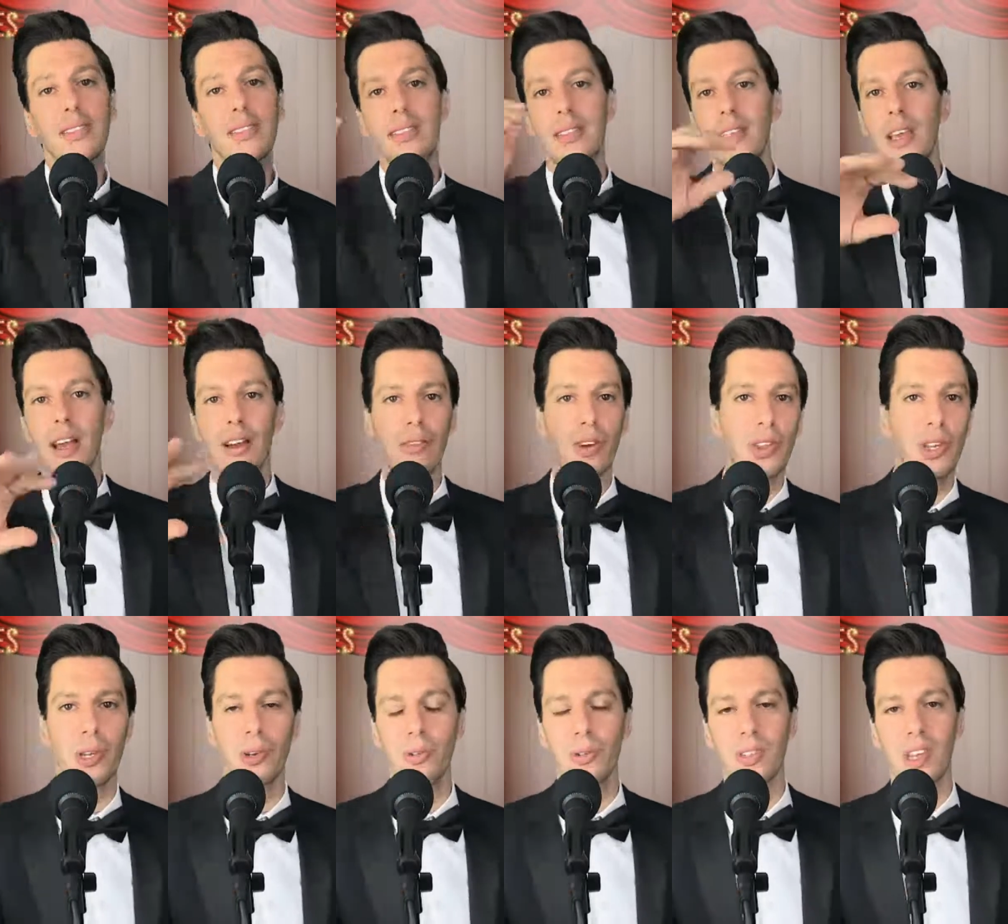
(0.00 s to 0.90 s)
see
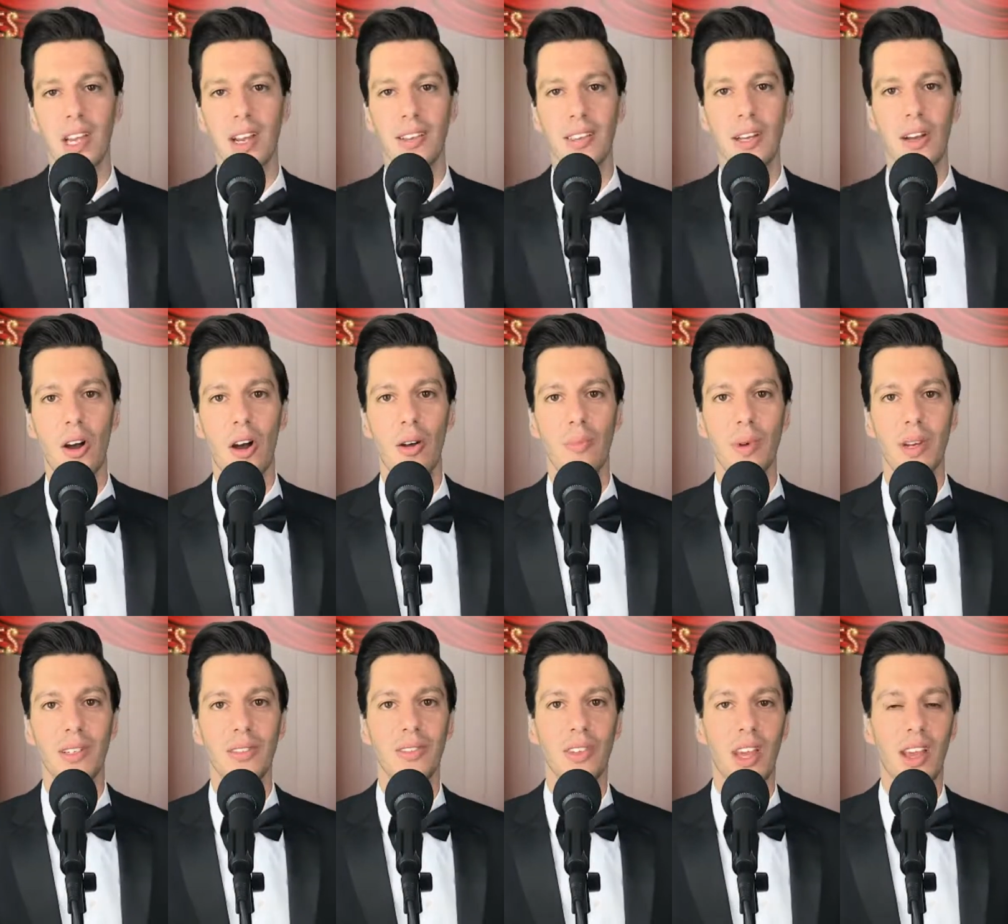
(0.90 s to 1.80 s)
everything you're saying in the
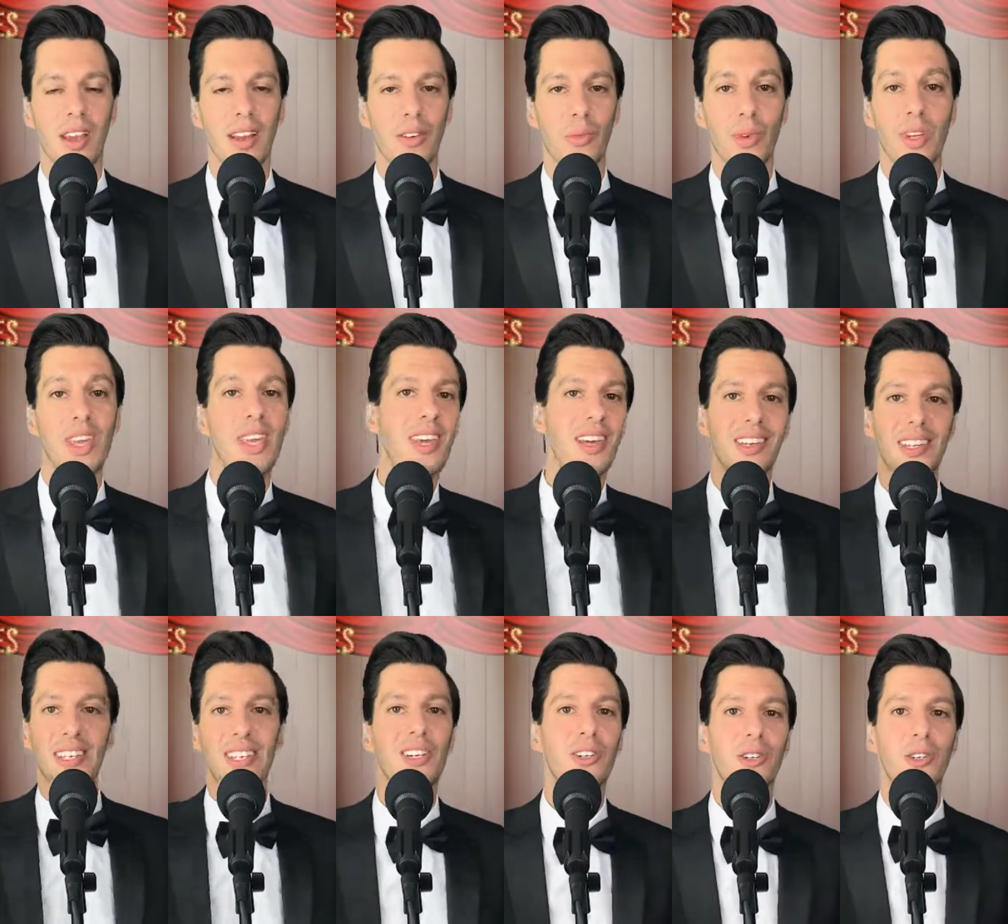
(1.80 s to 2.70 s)
comments, and we can't
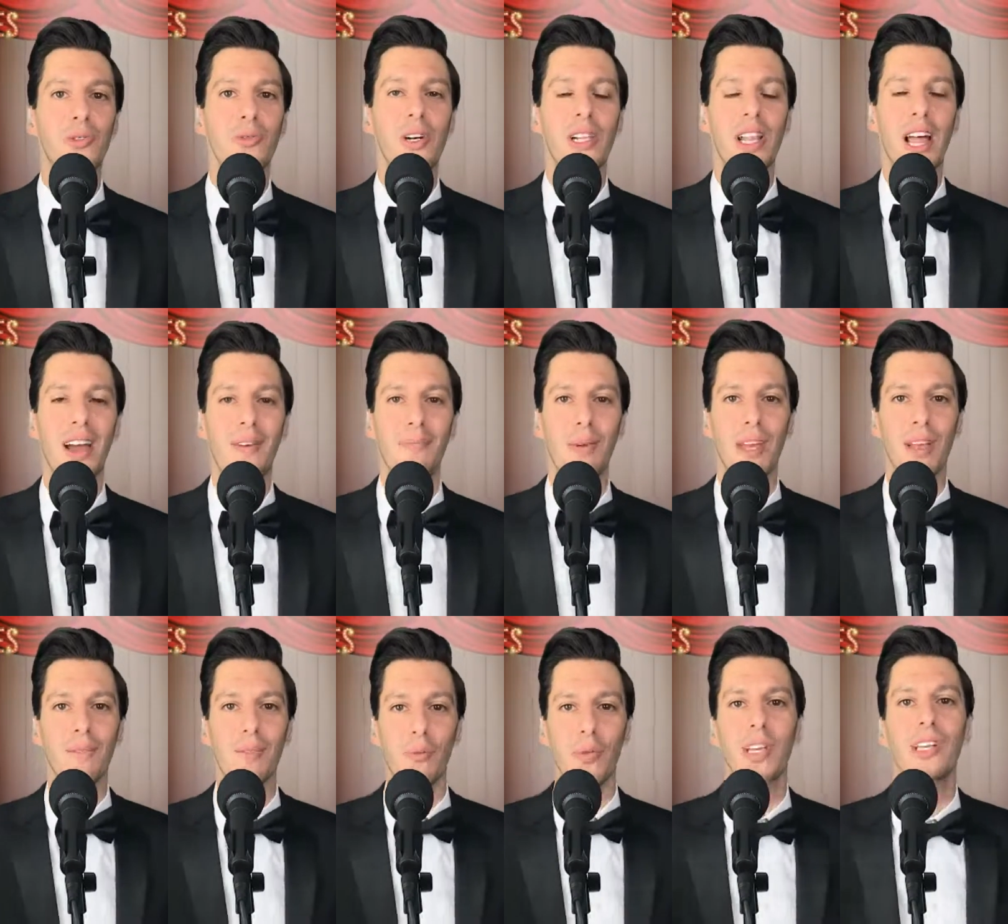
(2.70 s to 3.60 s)
hear you
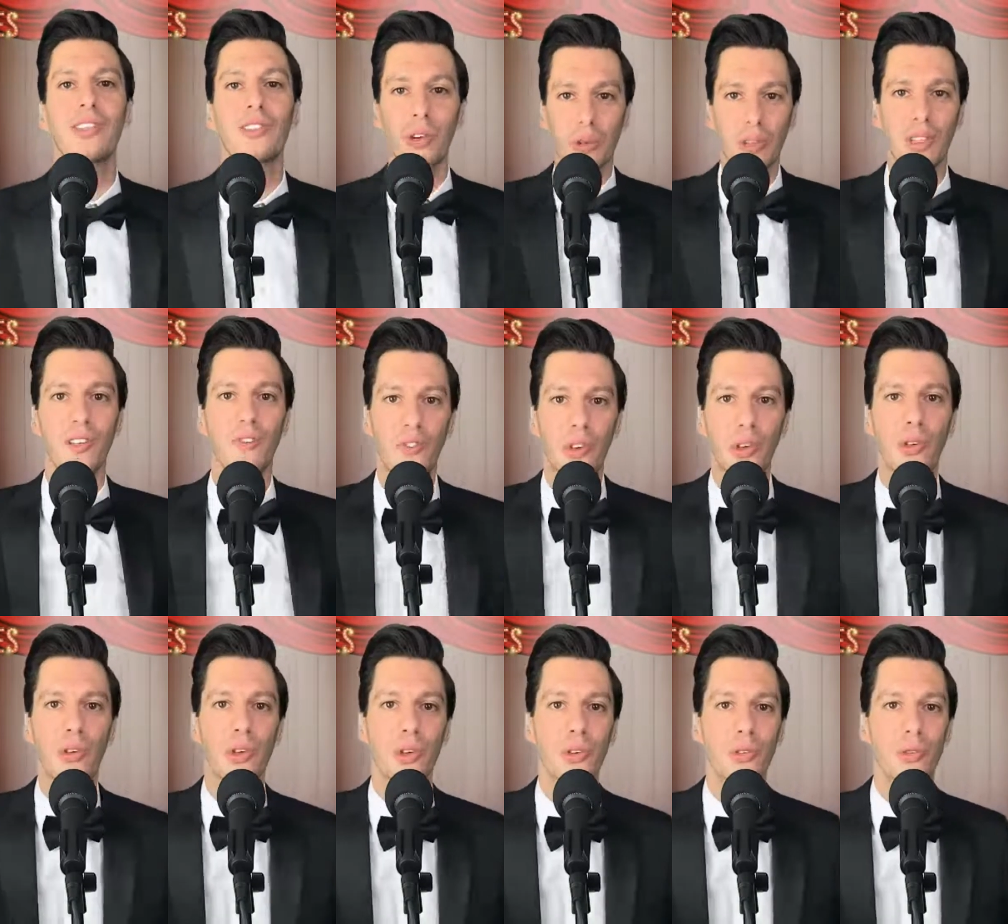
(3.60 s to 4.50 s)
clapping, but we can certainly
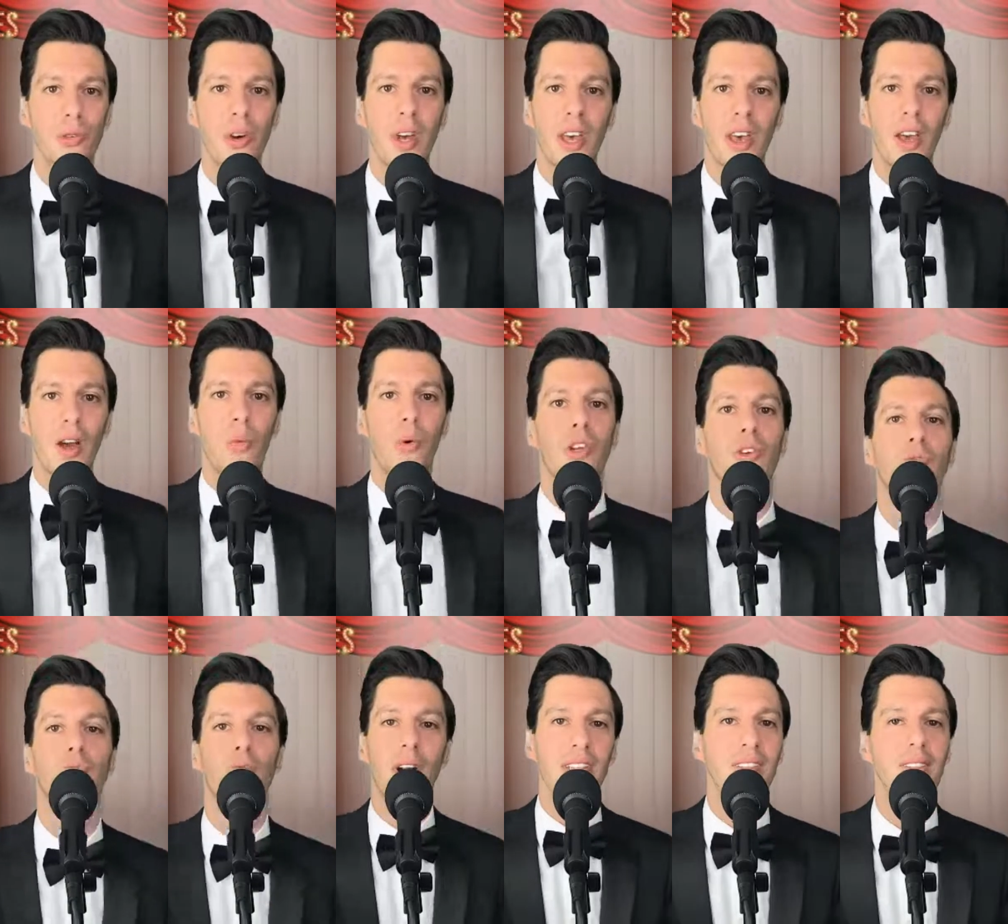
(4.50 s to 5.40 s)
feel you when you
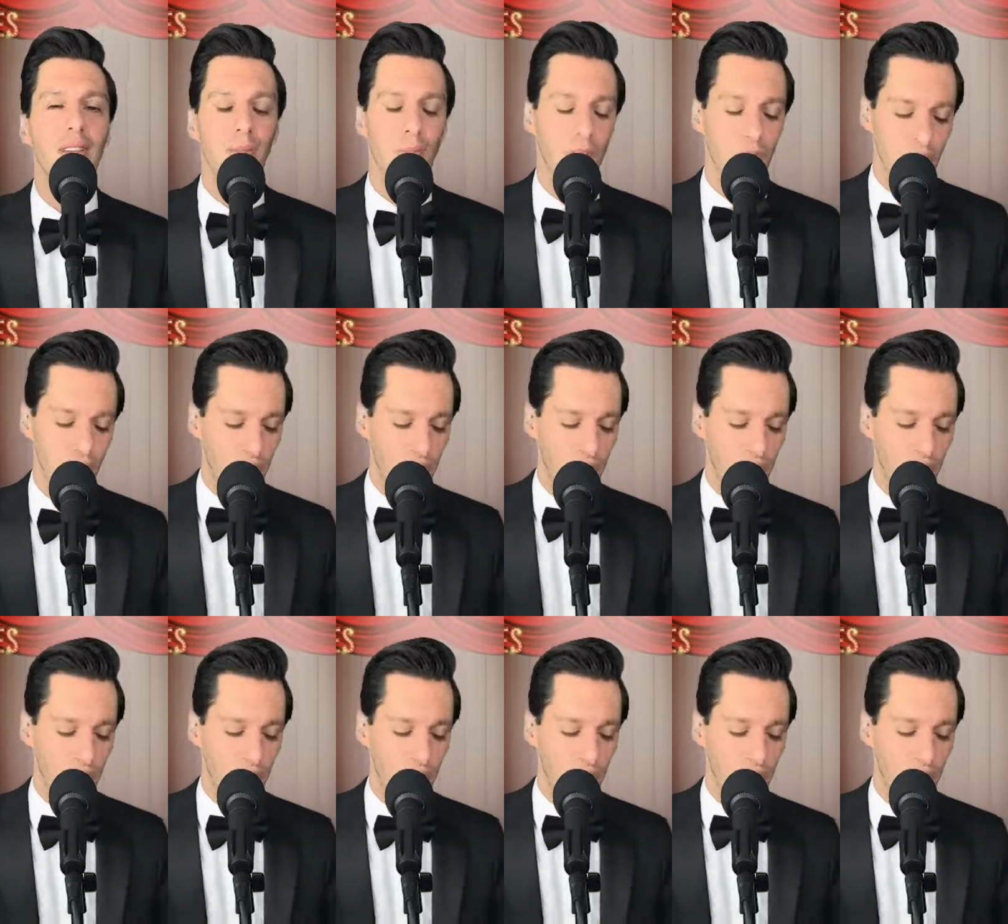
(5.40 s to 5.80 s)
write something.